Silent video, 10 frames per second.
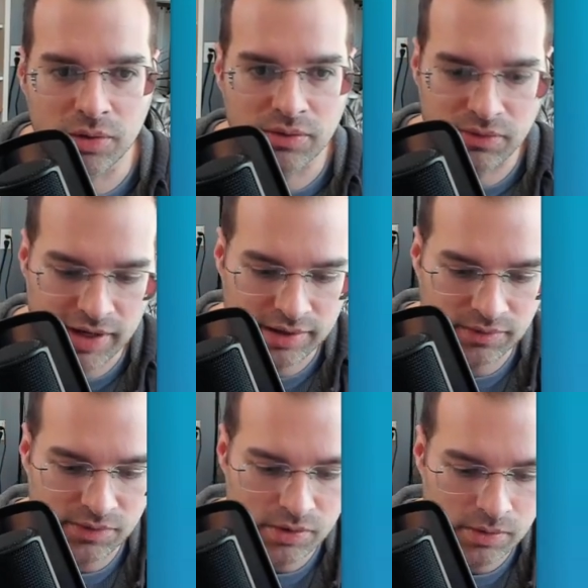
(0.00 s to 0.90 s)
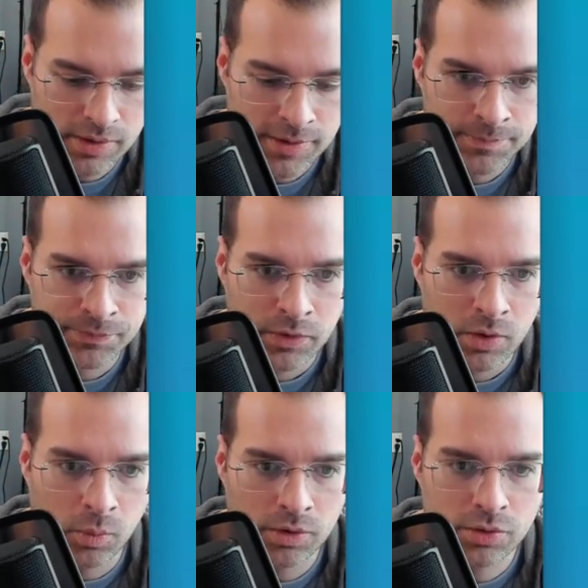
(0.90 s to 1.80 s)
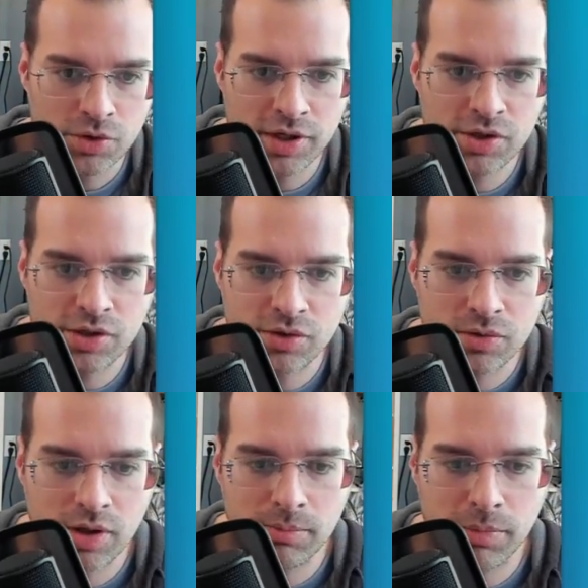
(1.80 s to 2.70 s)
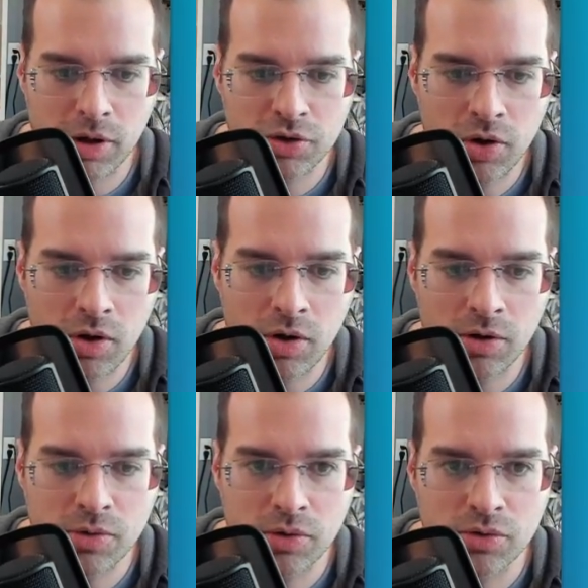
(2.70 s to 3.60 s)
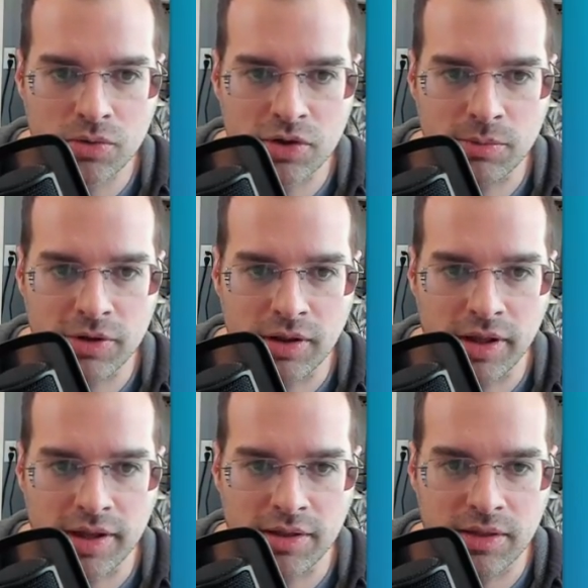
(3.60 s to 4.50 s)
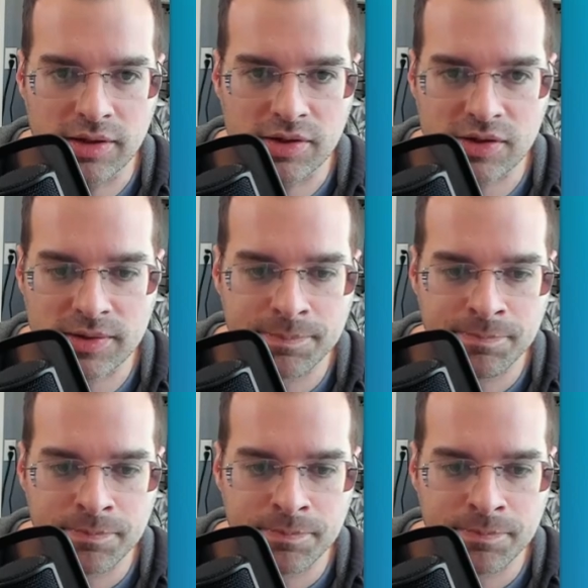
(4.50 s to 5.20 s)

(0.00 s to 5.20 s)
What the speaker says: And in fact, if you were to change it to Dunbar tall, you could do something like this.